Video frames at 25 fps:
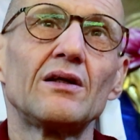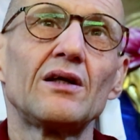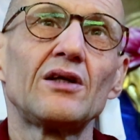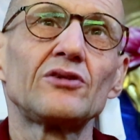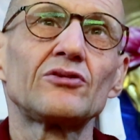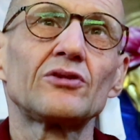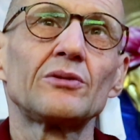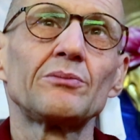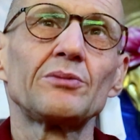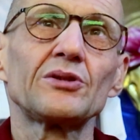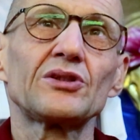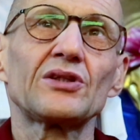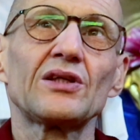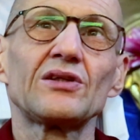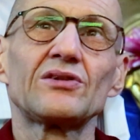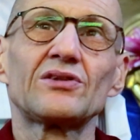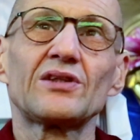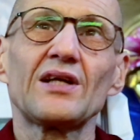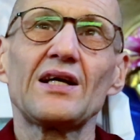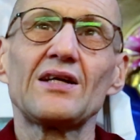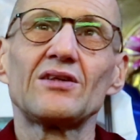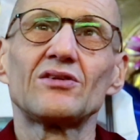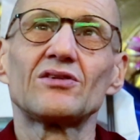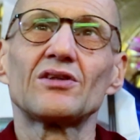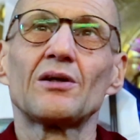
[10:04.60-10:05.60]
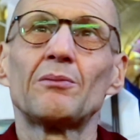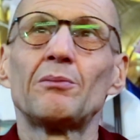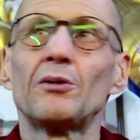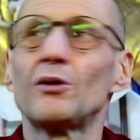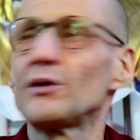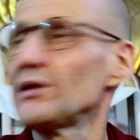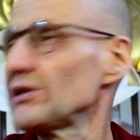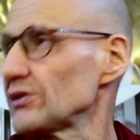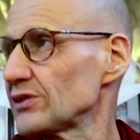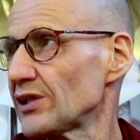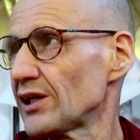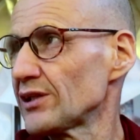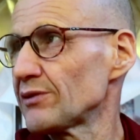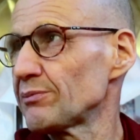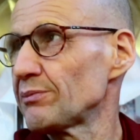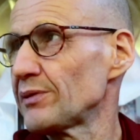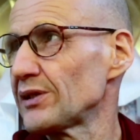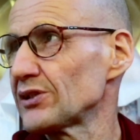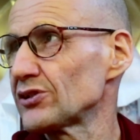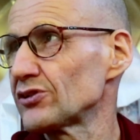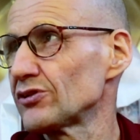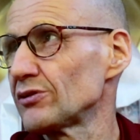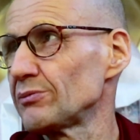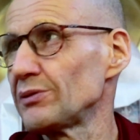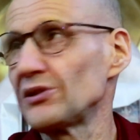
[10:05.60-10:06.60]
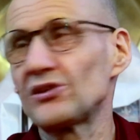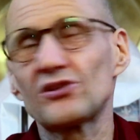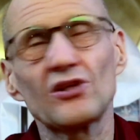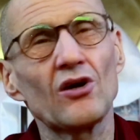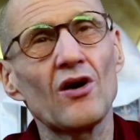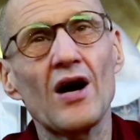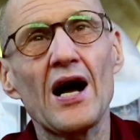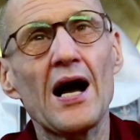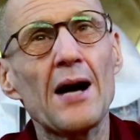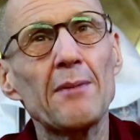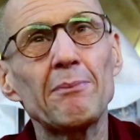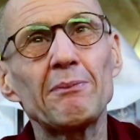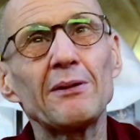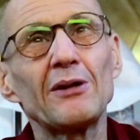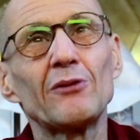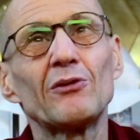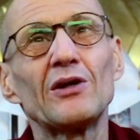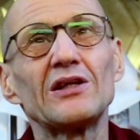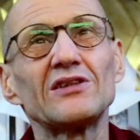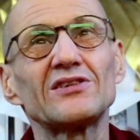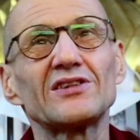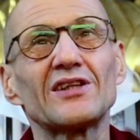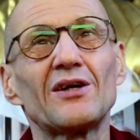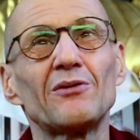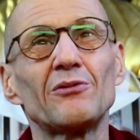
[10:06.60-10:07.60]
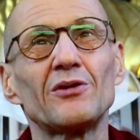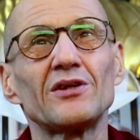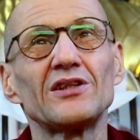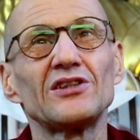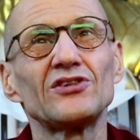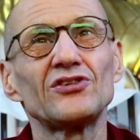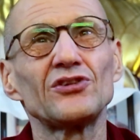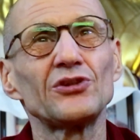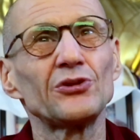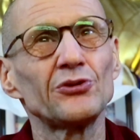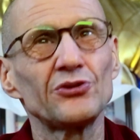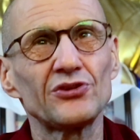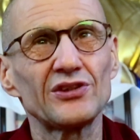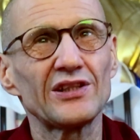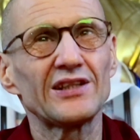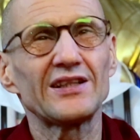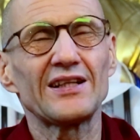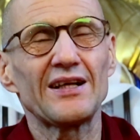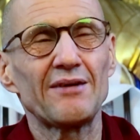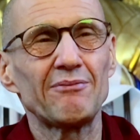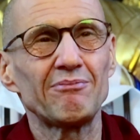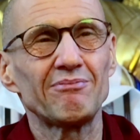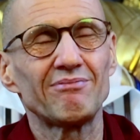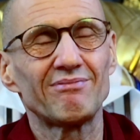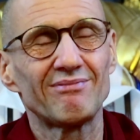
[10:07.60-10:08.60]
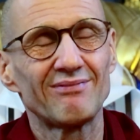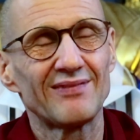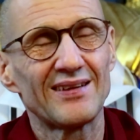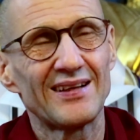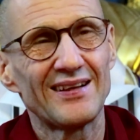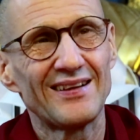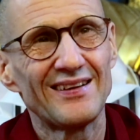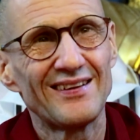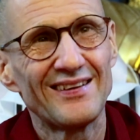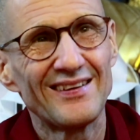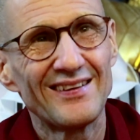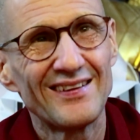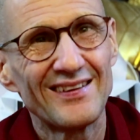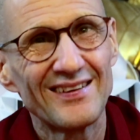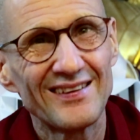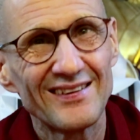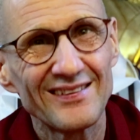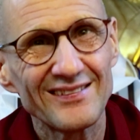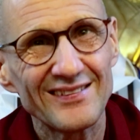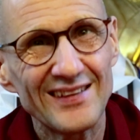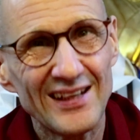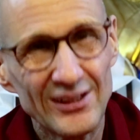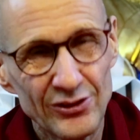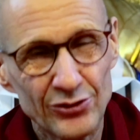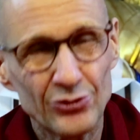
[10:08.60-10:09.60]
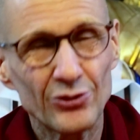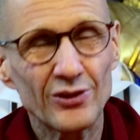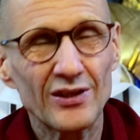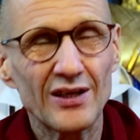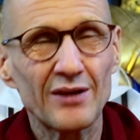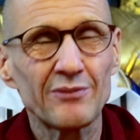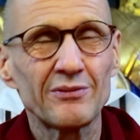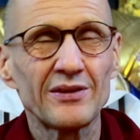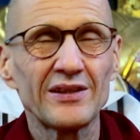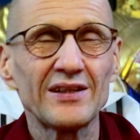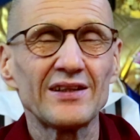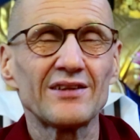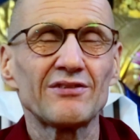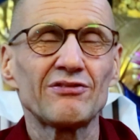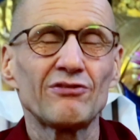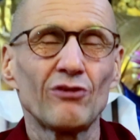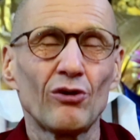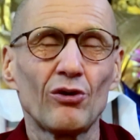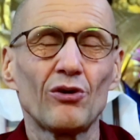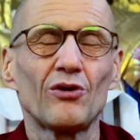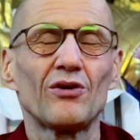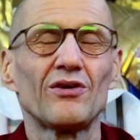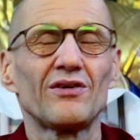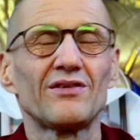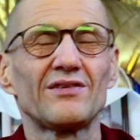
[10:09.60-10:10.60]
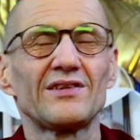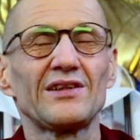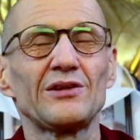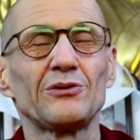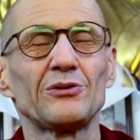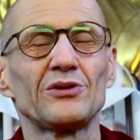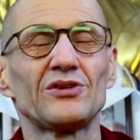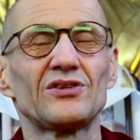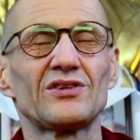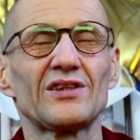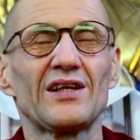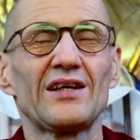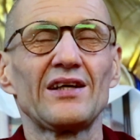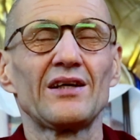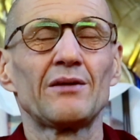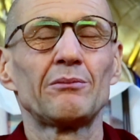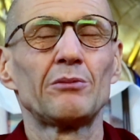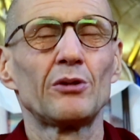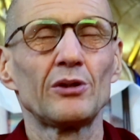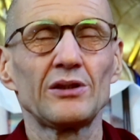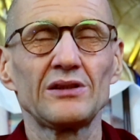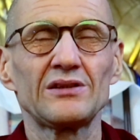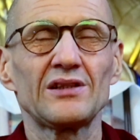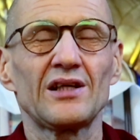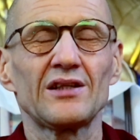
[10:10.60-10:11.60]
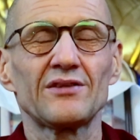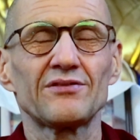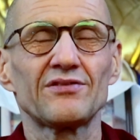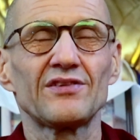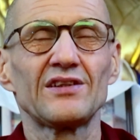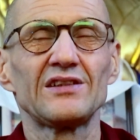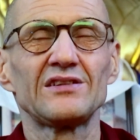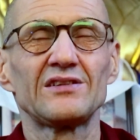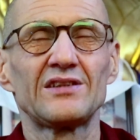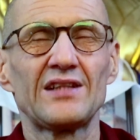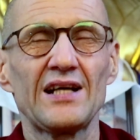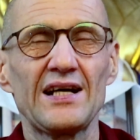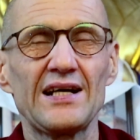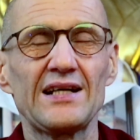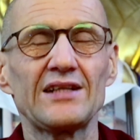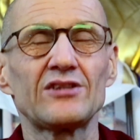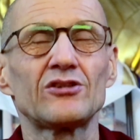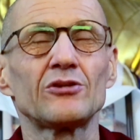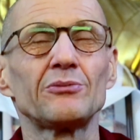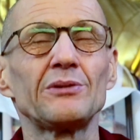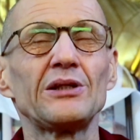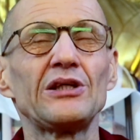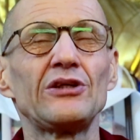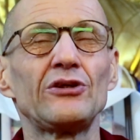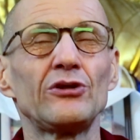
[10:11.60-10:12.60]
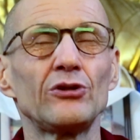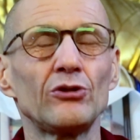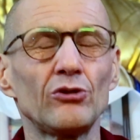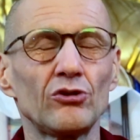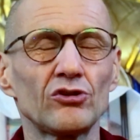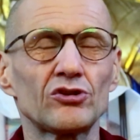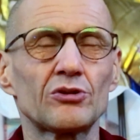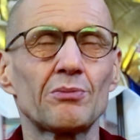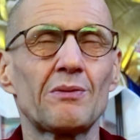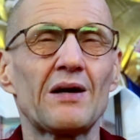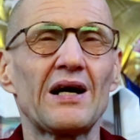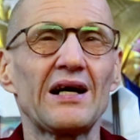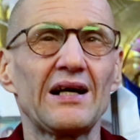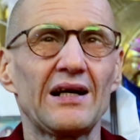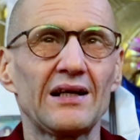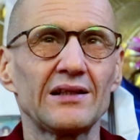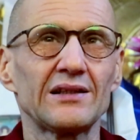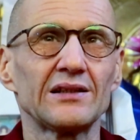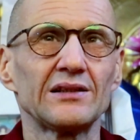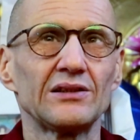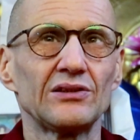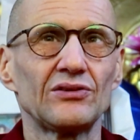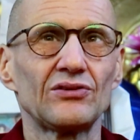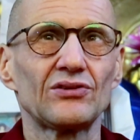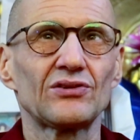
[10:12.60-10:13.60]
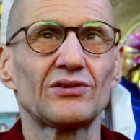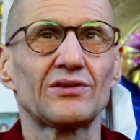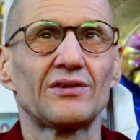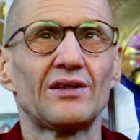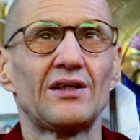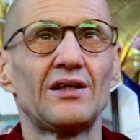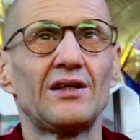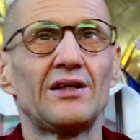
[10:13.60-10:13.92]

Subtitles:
As Rinpoche says, a bodhisattva should be so happy when someone is using them. That's what I'm here for, he would say. A bodhisattva is there to be used by others.